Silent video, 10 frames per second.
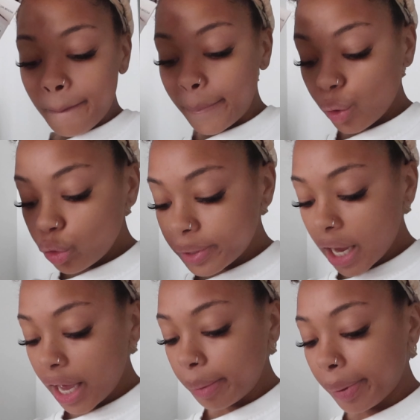boob
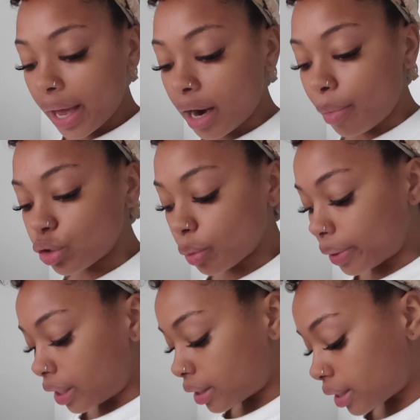tape, and I'm also
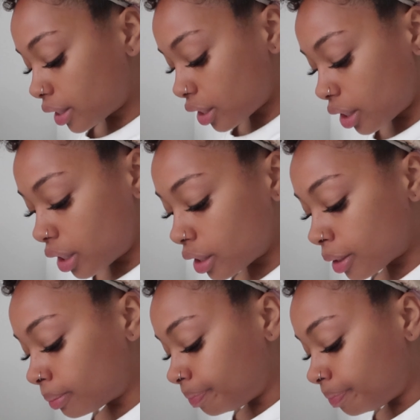bringing scissors.